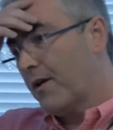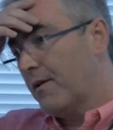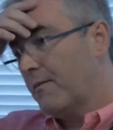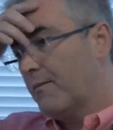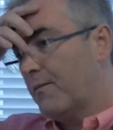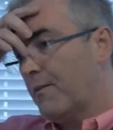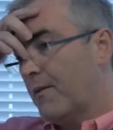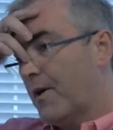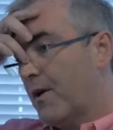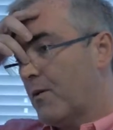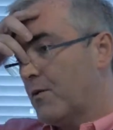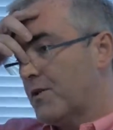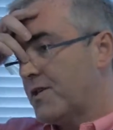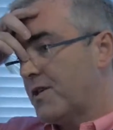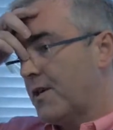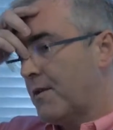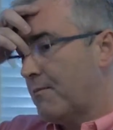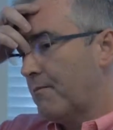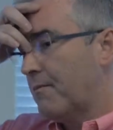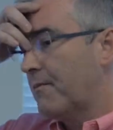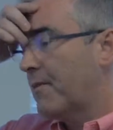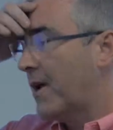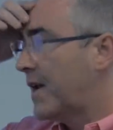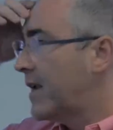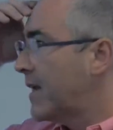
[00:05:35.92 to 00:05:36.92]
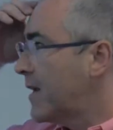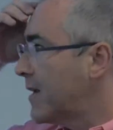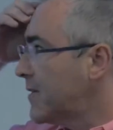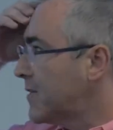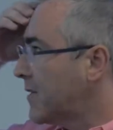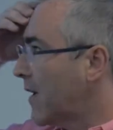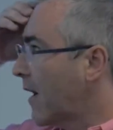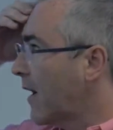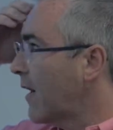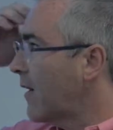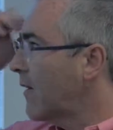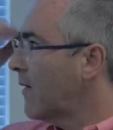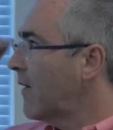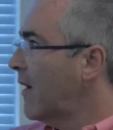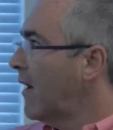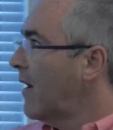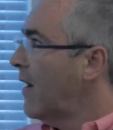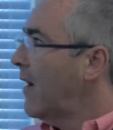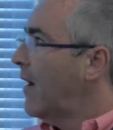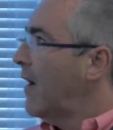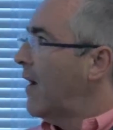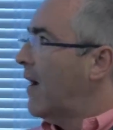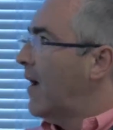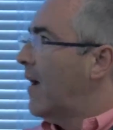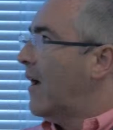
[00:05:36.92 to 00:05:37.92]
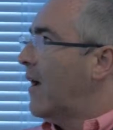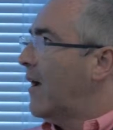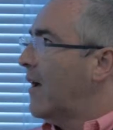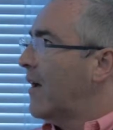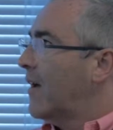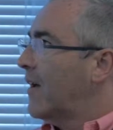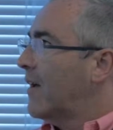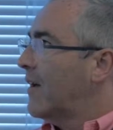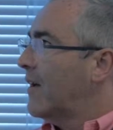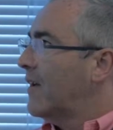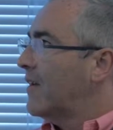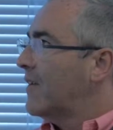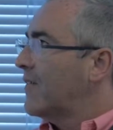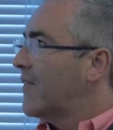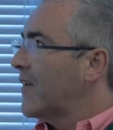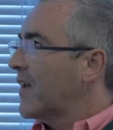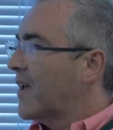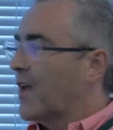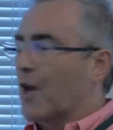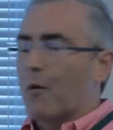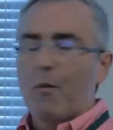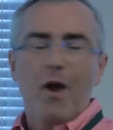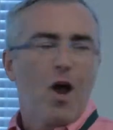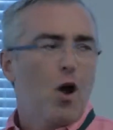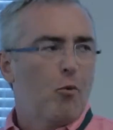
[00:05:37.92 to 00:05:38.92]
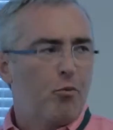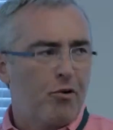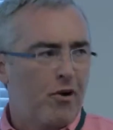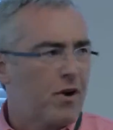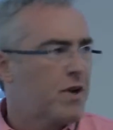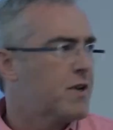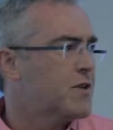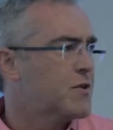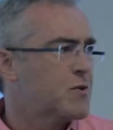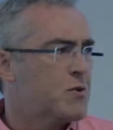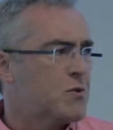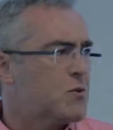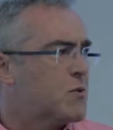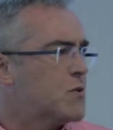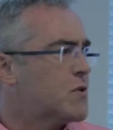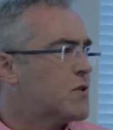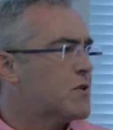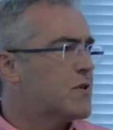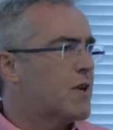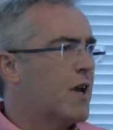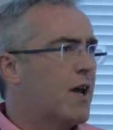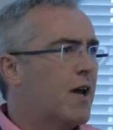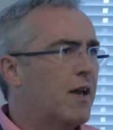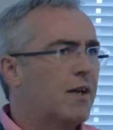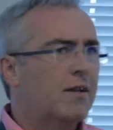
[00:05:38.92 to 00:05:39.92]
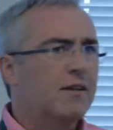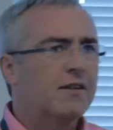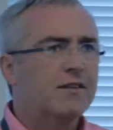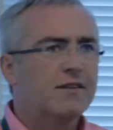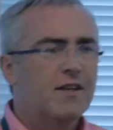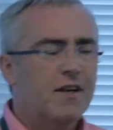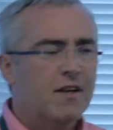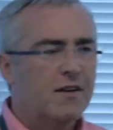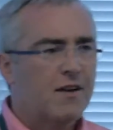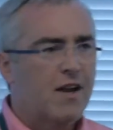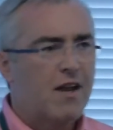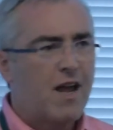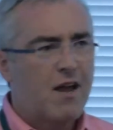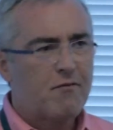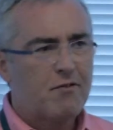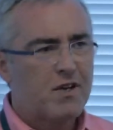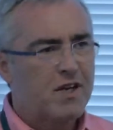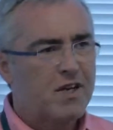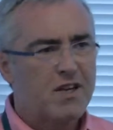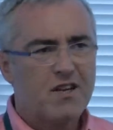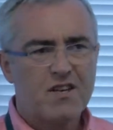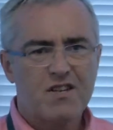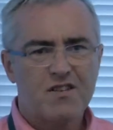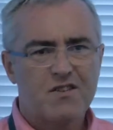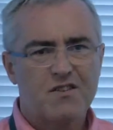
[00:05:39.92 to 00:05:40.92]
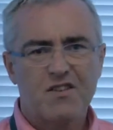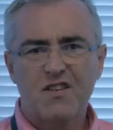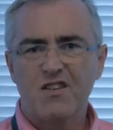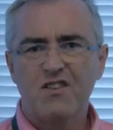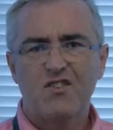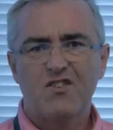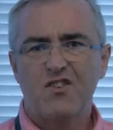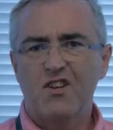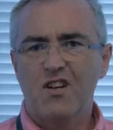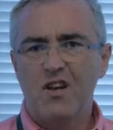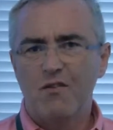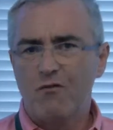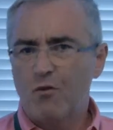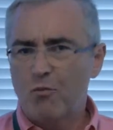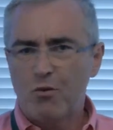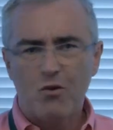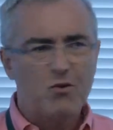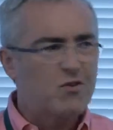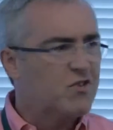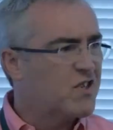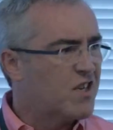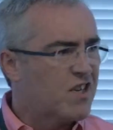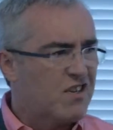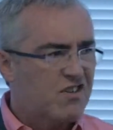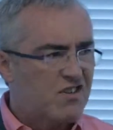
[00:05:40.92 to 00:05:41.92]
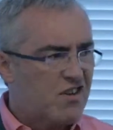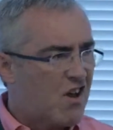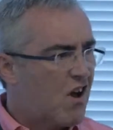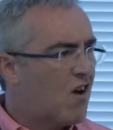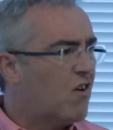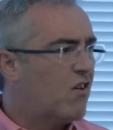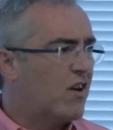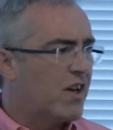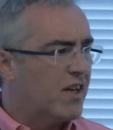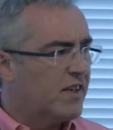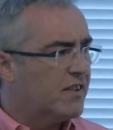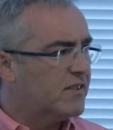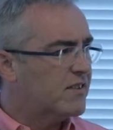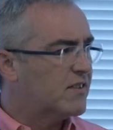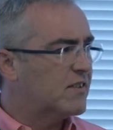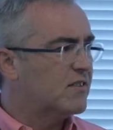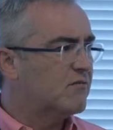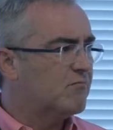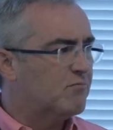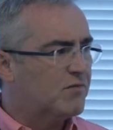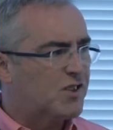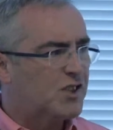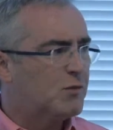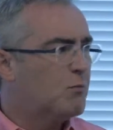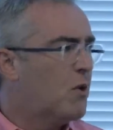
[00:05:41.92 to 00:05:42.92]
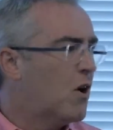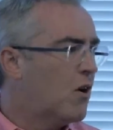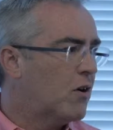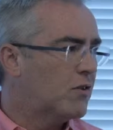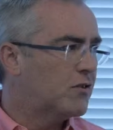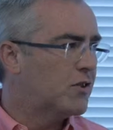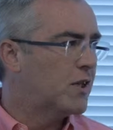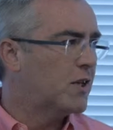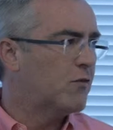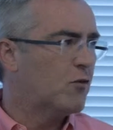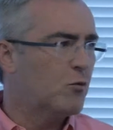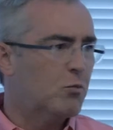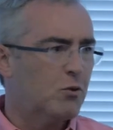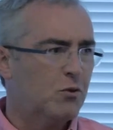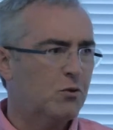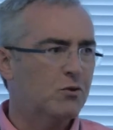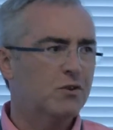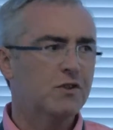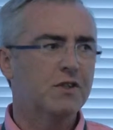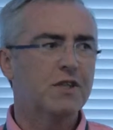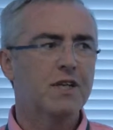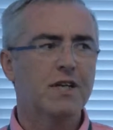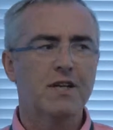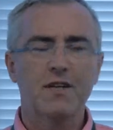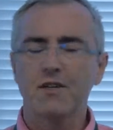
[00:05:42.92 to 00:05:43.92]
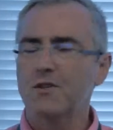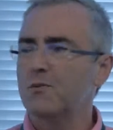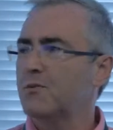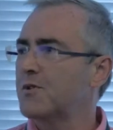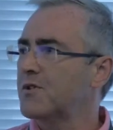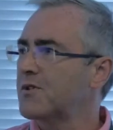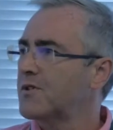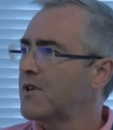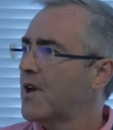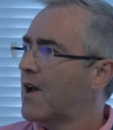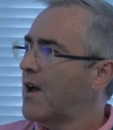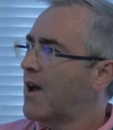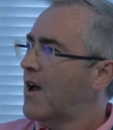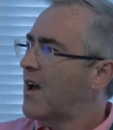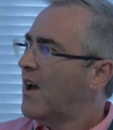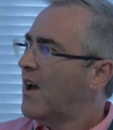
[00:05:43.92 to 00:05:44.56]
I was in many years ago, thinking about appraisals and having these deliverables and these targets and smart deliverables and things was